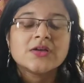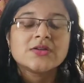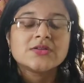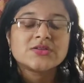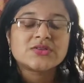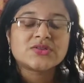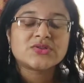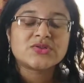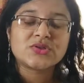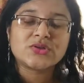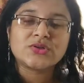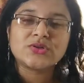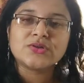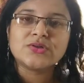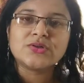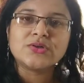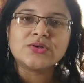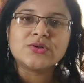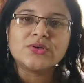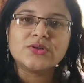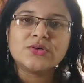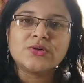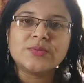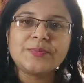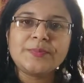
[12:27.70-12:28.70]

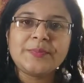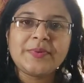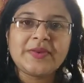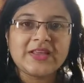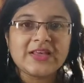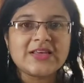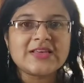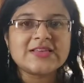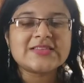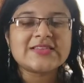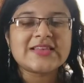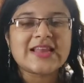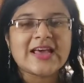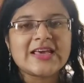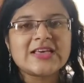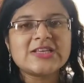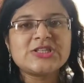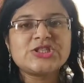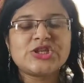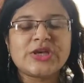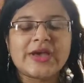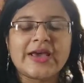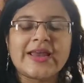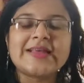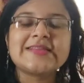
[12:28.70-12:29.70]
so please like
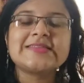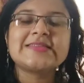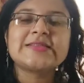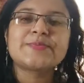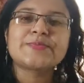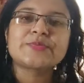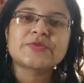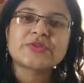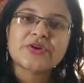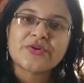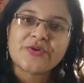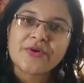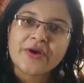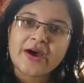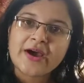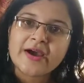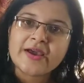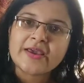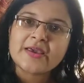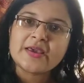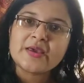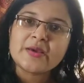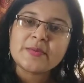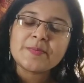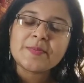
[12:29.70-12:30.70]
share and
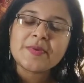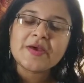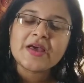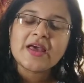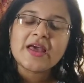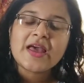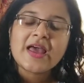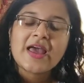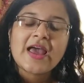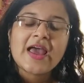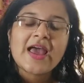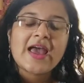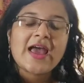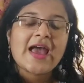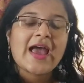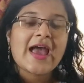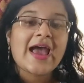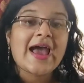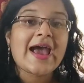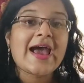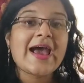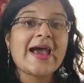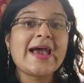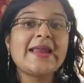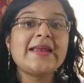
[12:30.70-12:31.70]
subscribe
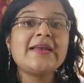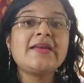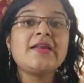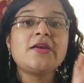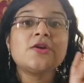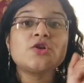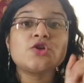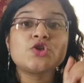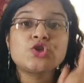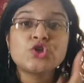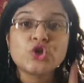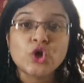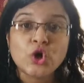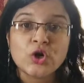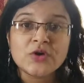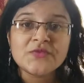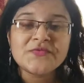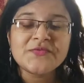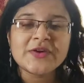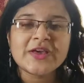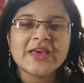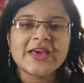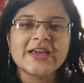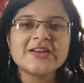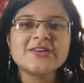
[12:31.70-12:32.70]
and don't
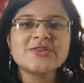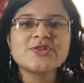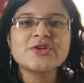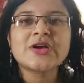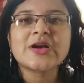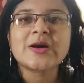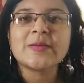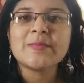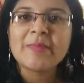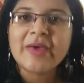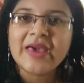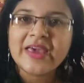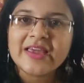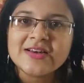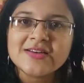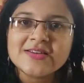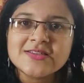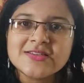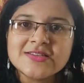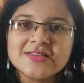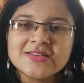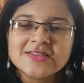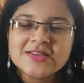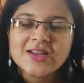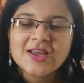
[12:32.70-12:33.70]
forget to
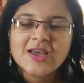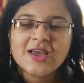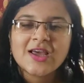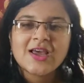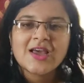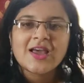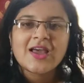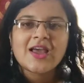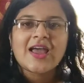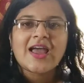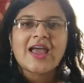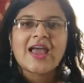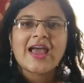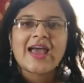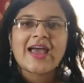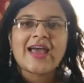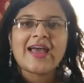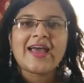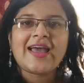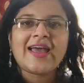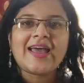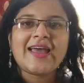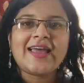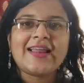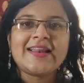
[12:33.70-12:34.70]
comment.
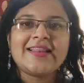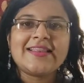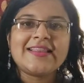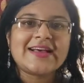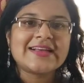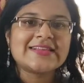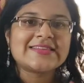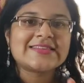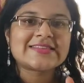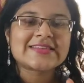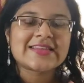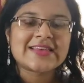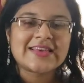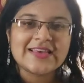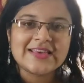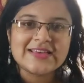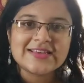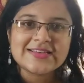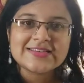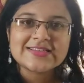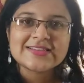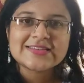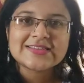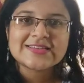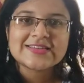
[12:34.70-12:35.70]
And that's
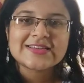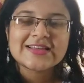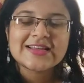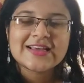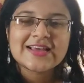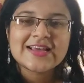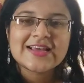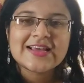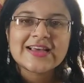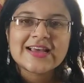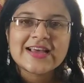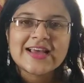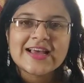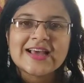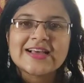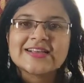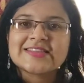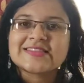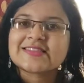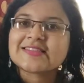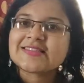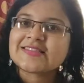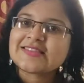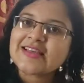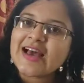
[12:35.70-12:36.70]
it.
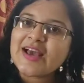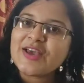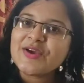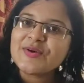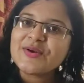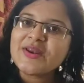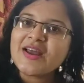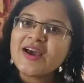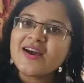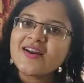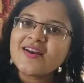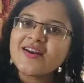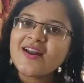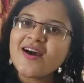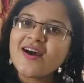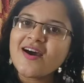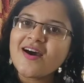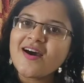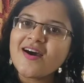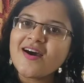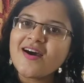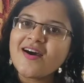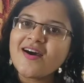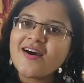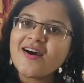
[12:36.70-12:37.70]

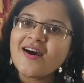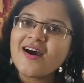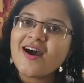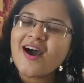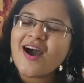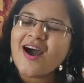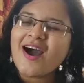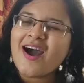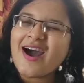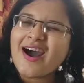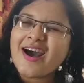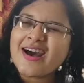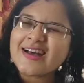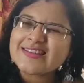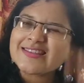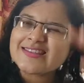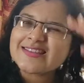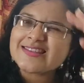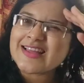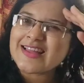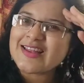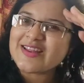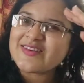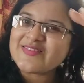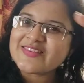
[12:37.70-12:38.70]
Sayonara.
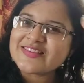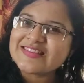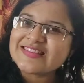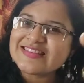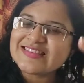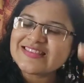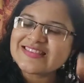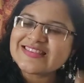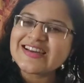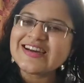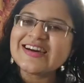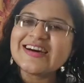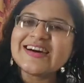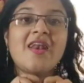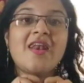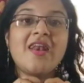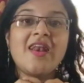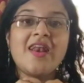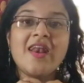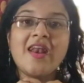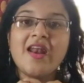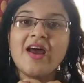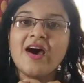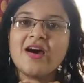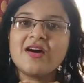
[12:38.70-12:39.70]
Hasta la vista.
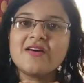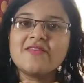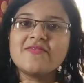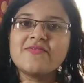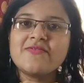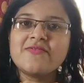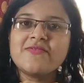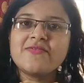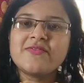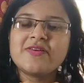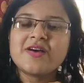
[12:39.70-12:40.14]
Love,